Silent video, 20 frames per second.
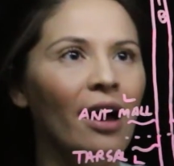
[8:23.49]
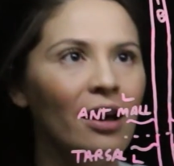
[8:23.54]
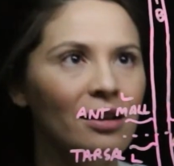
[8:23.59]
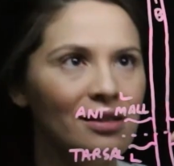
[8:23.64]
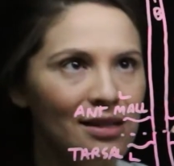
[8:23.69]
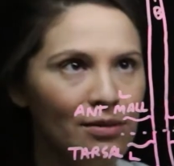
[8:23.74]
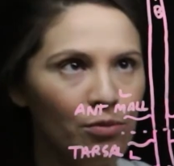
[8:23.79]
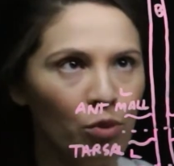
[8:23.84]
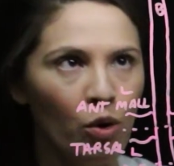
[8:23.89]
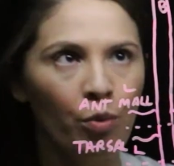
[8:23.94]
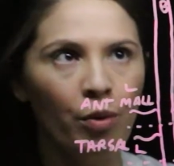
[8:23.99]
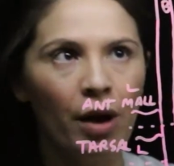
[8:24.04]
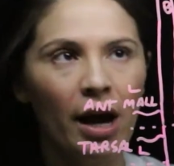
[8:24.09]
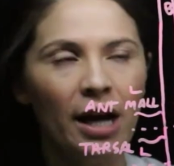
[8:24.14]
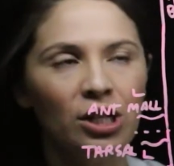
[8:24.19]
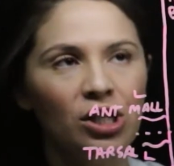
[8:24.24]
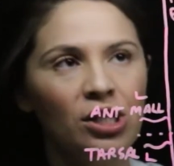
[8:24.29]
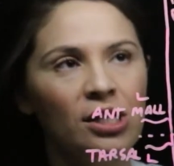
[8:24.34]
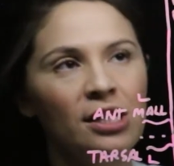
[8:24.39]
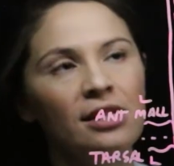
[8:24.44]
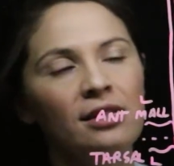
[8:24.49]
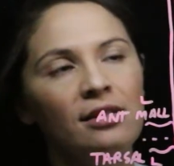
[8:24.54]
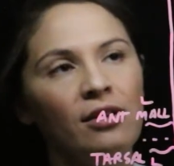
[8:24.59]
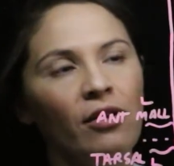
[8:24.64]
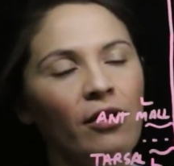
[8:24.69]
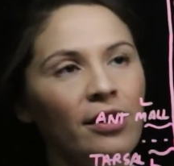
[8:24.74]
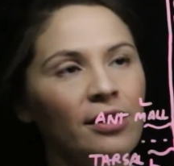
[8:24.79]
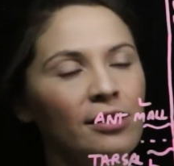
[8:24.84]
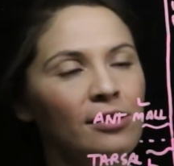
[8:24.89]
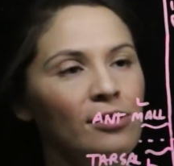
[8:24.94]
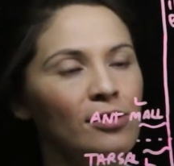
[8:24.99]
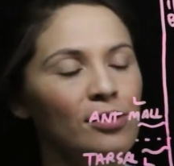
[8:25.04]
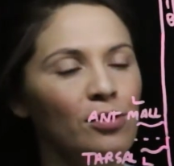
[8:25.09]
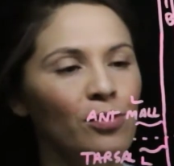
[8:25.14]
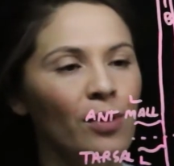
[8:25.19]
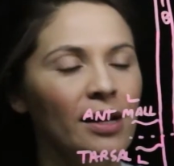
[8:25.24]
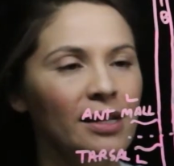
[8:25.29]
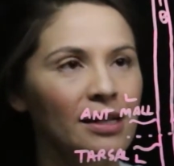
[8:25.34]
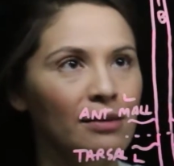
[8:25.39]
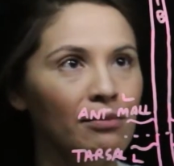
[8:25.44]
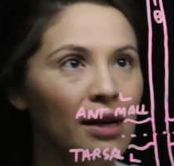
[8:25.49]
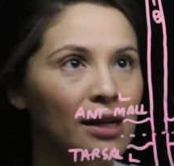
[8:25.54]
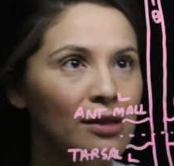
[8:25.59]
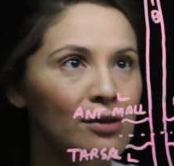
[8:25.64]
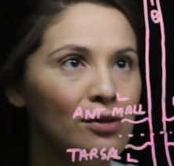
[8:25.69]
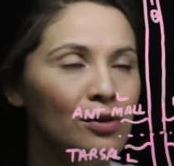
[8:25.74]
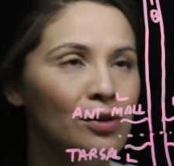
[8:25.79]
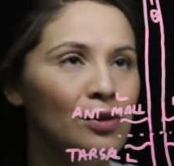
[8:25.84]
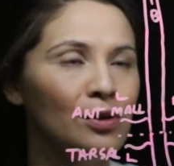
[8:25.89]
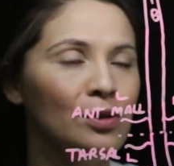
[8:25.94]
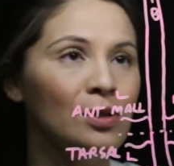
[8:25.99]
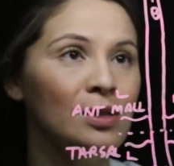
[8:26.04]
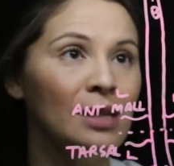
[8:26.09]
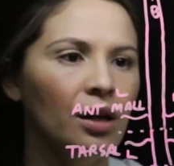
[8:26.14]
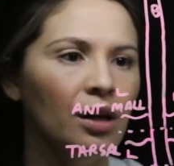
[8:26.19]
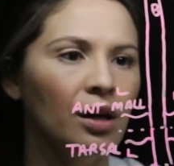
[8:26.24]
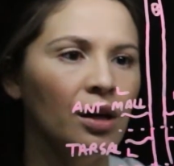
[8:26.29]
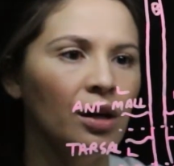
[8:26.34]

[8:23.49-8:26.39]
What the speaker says: Small branches going to surrounding muscles.